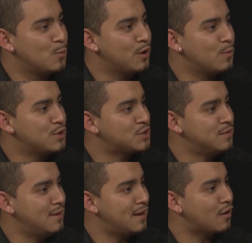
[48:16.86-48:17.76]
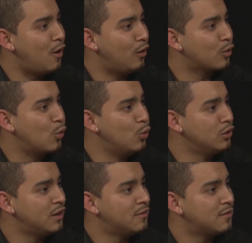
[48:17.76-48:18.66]
which they call
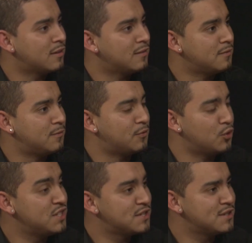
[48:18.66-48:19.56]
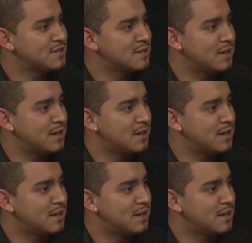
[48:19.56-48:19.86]
cooler freezers,